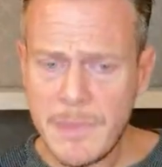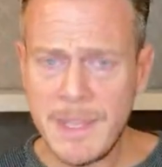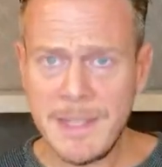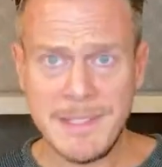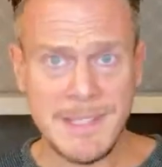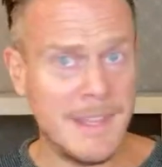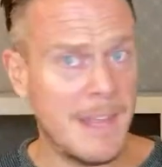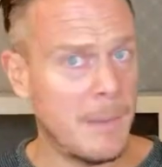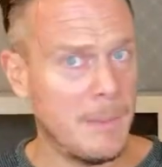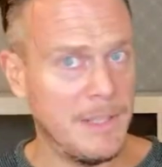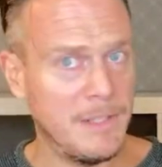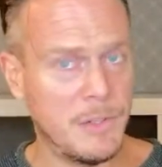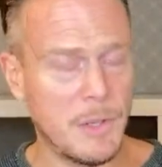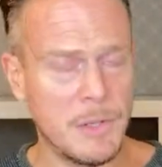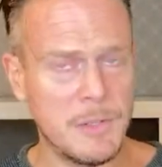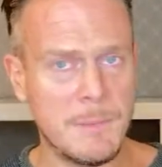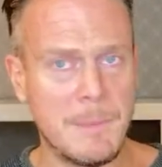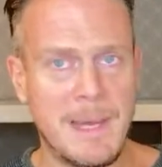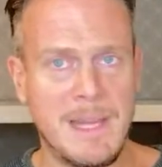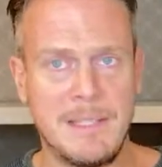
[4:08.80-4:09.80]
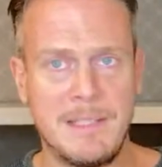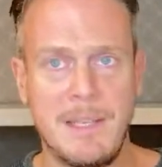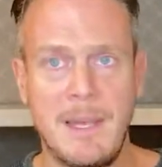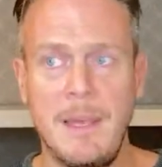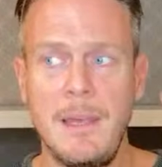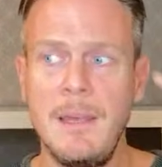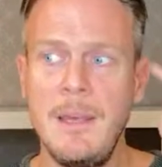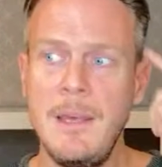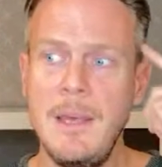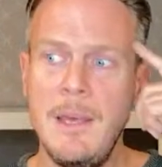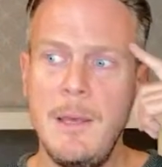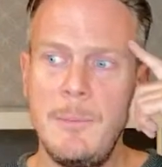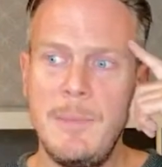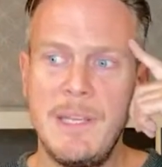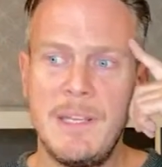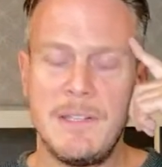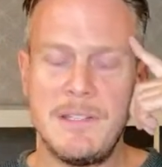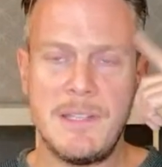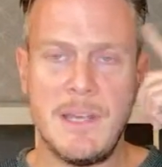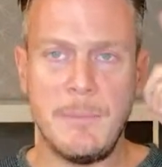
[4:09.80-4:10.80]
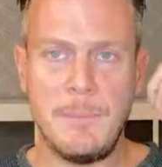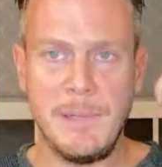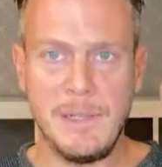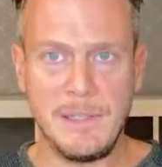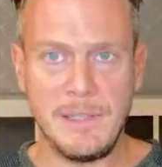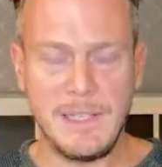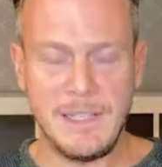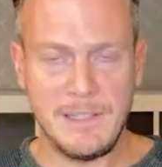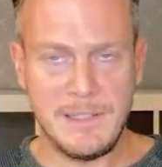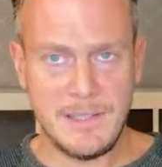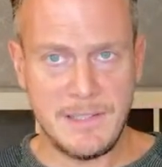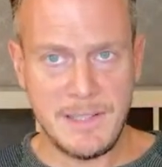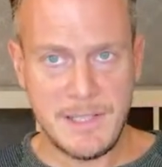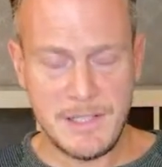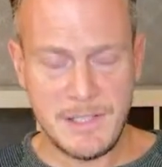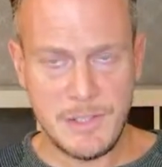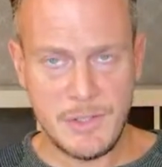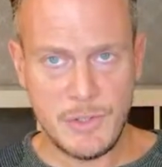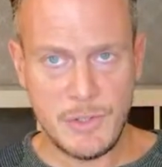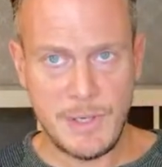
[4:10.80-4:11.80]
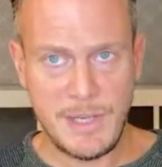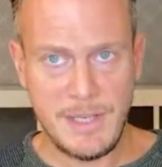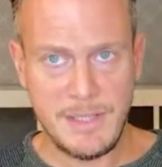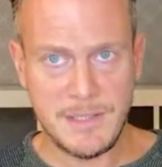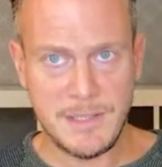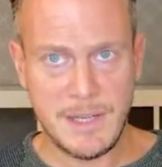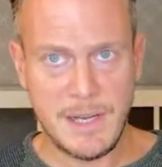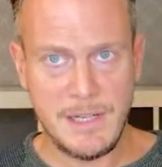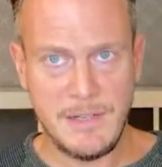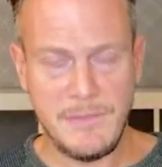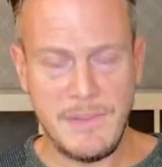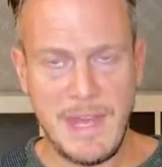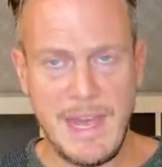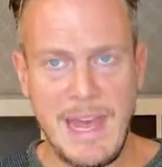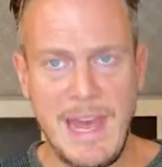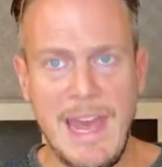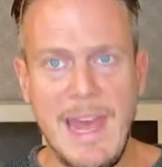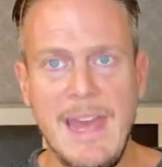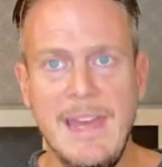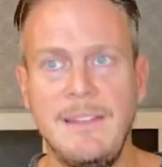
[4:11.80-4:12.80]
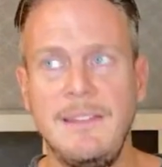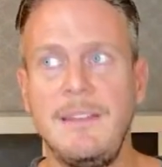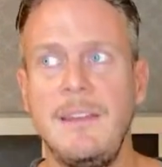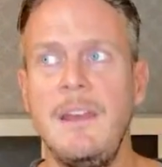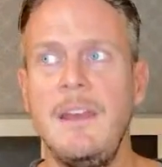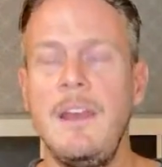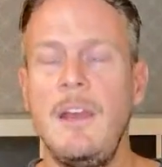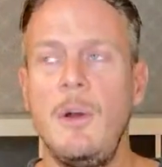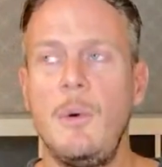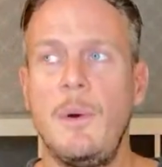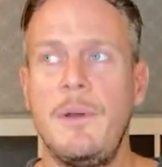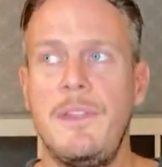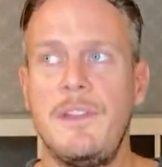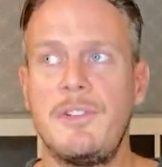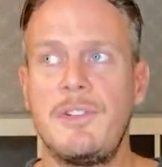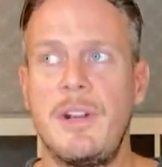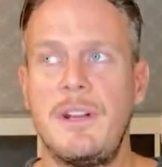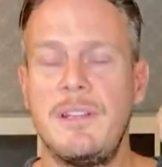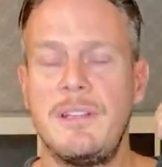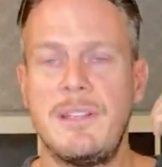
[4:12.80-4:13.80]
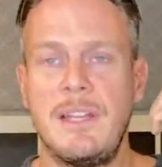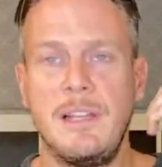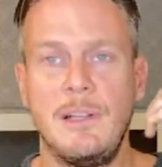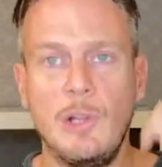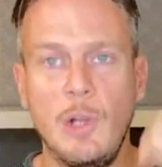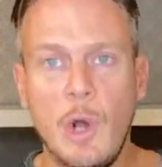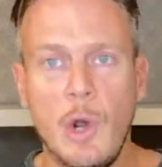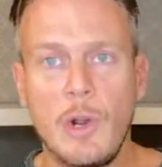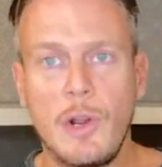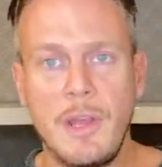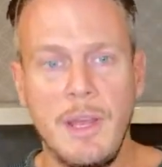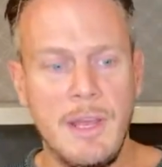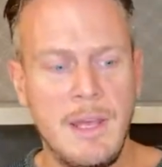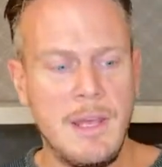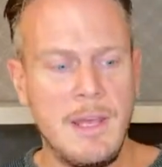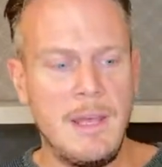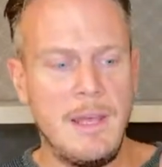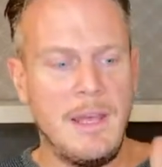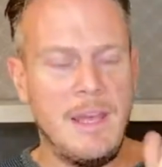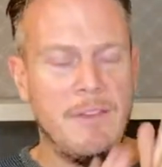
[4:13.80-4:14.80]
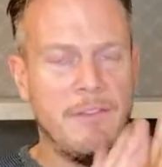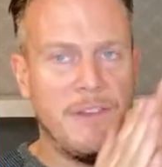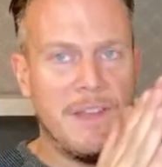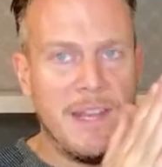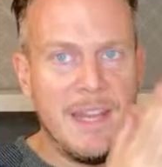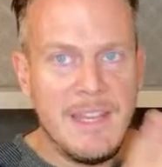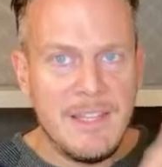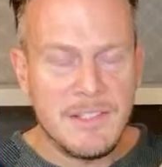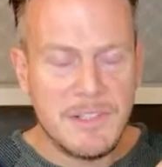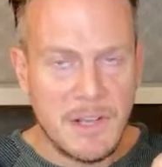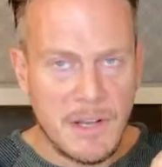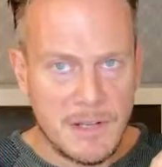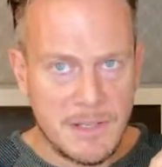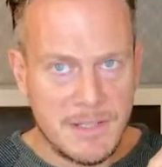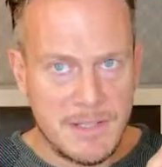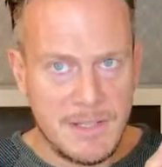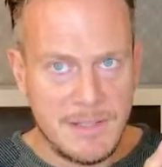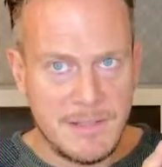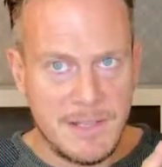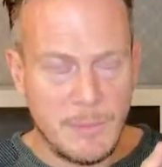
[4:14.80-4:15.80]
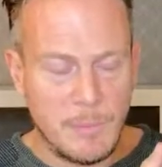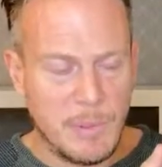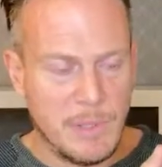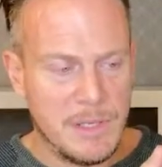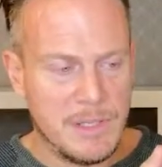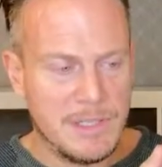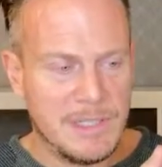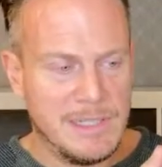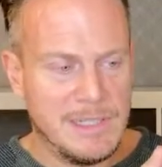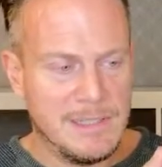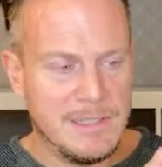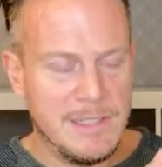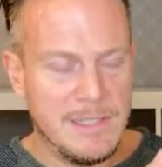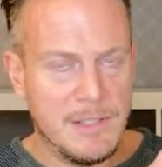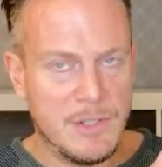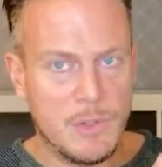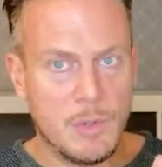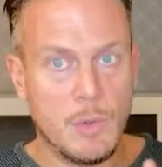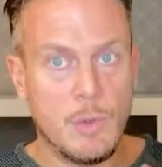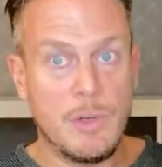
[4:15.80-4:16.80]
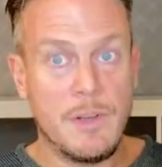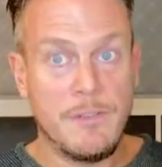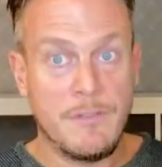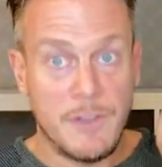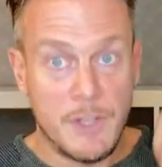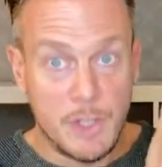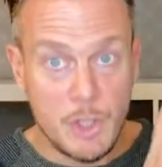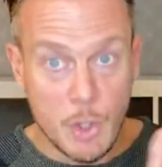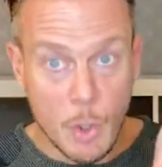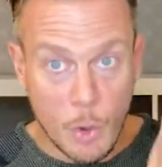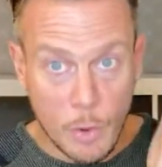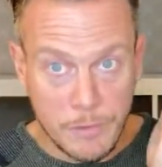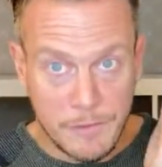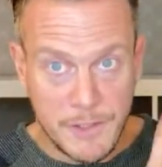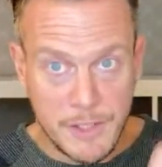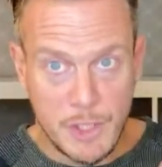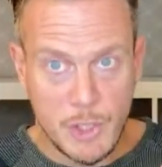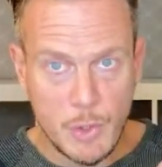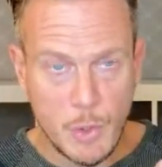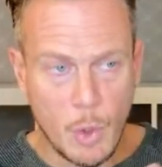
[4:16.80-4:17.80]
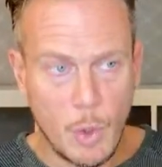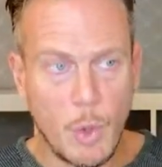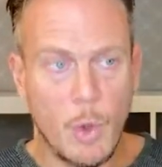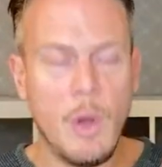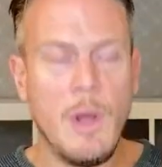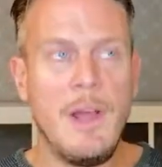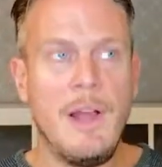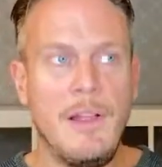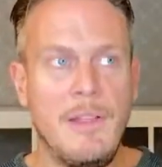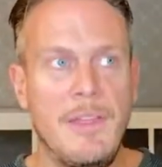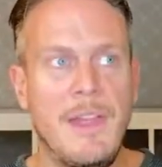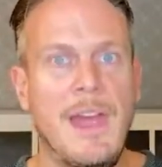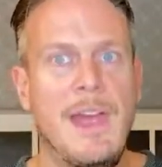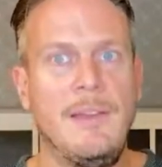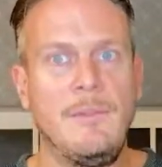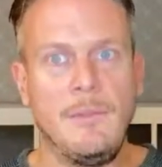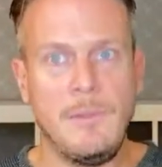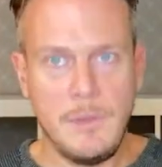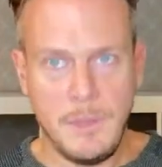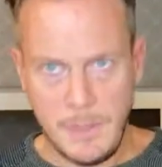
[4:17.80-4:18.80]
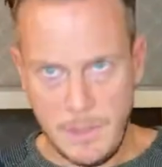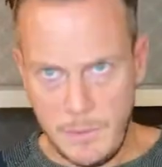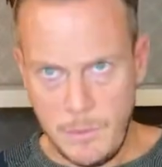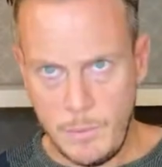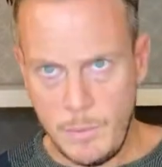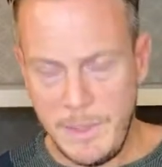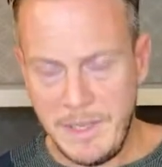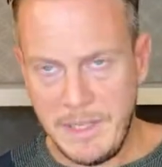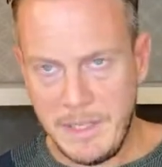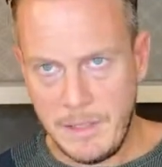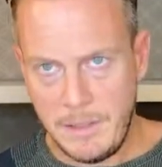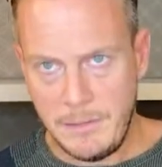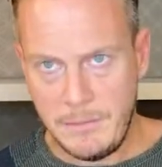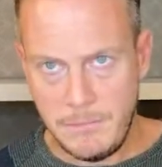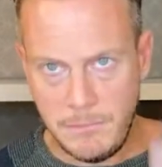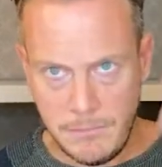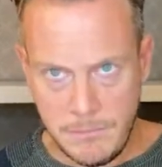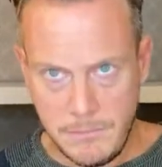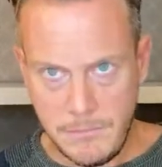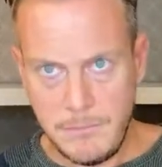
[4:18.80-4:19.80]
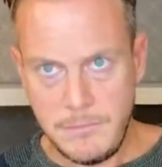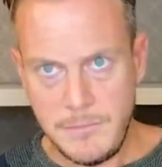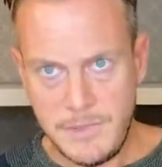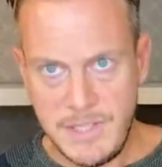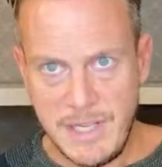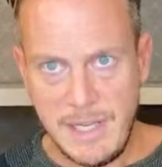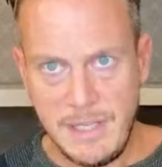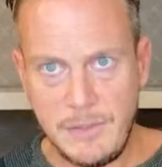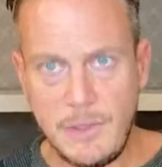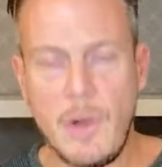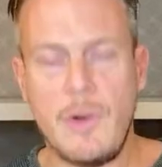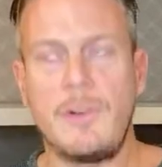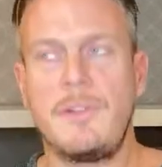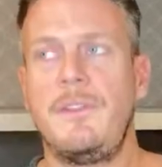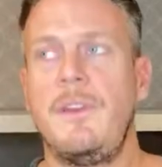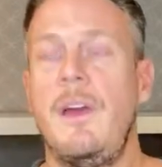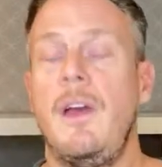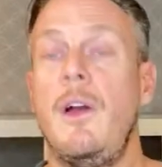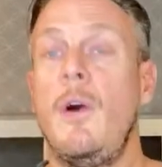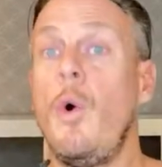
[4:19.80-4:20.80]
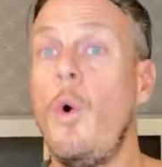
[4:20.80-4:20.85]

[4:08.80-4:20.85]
to them it does matter, because they're building a decision tree inside of their head where they're trying to say, look, if it is narcissistic personality disorder for sure, then we can see a doctor.